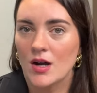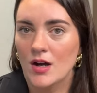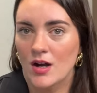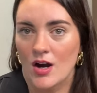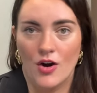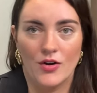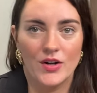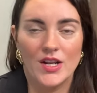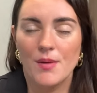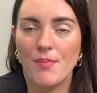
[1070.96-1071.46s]

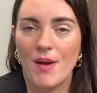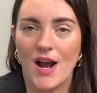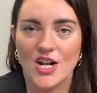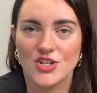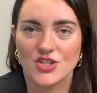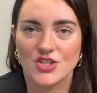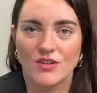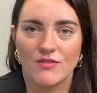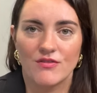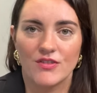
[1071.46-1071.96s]
already a
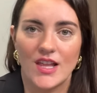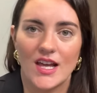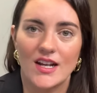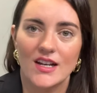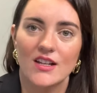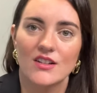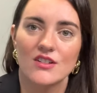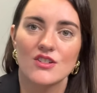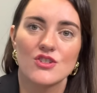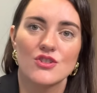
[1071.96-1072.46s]
passion for that
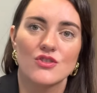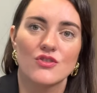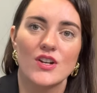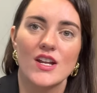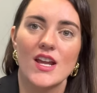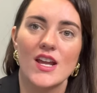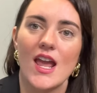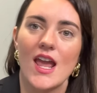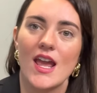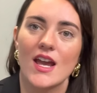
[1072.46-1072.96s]

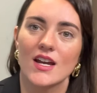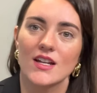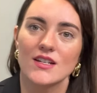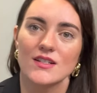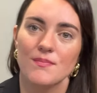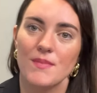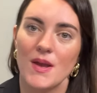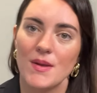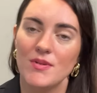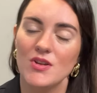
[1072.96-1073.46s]
industry, and
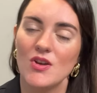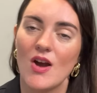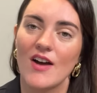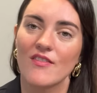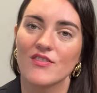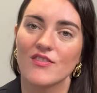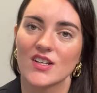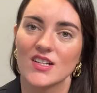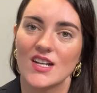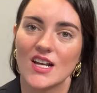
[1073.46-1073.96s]
maybe you
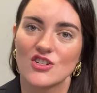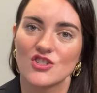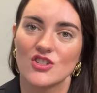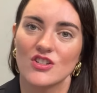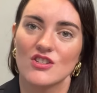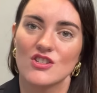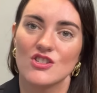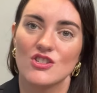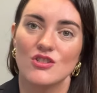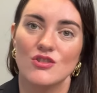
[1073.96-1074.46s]
have
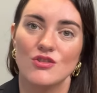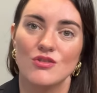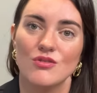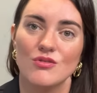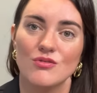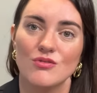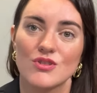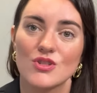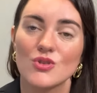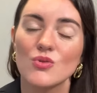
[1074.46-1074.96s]
connections
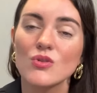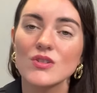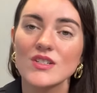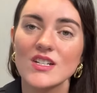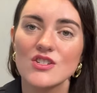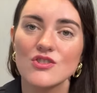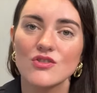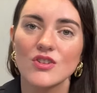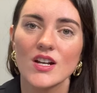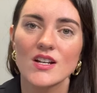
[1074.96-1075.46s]
to school
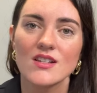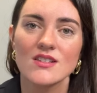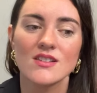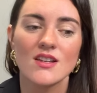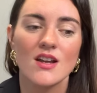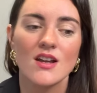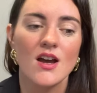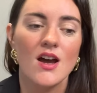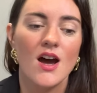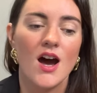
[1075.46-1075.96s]
districts
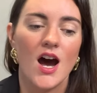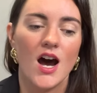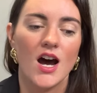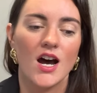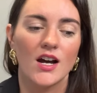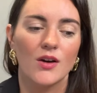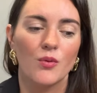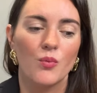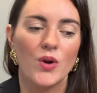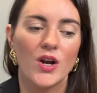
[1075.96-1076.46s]

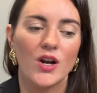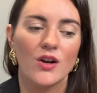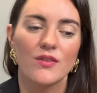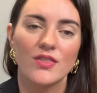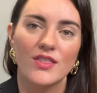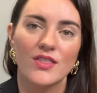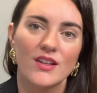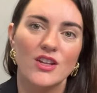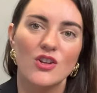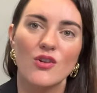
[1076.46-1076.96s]

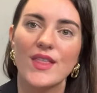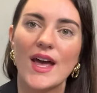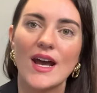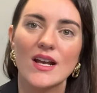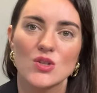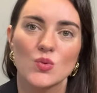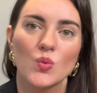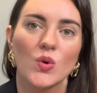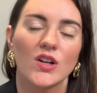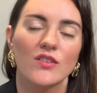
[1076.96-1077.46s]
where,
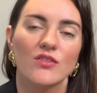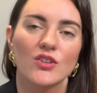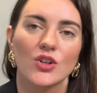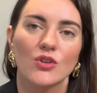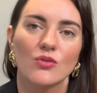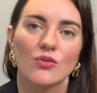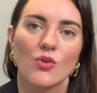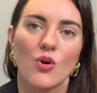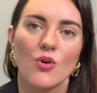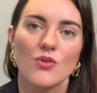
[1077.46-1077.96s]
that's one of your
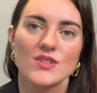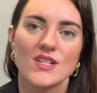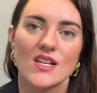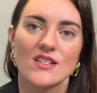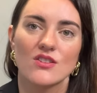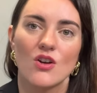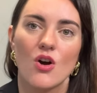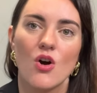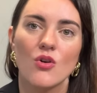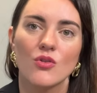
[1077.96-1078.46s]
roles as
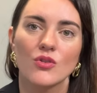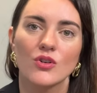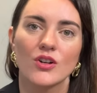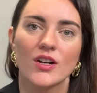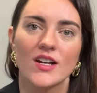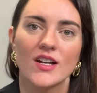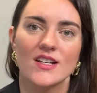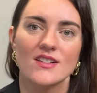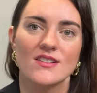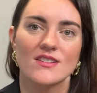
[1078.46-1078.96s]
an owner,
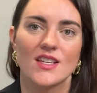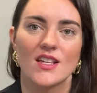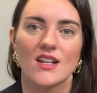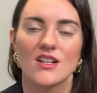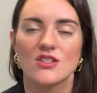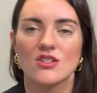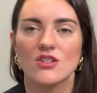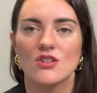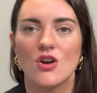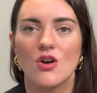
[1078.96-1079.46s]
is getting
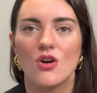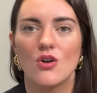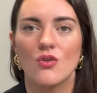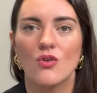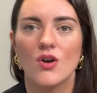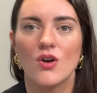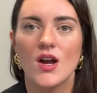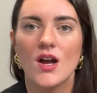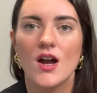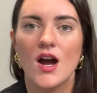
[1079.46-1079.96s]
to know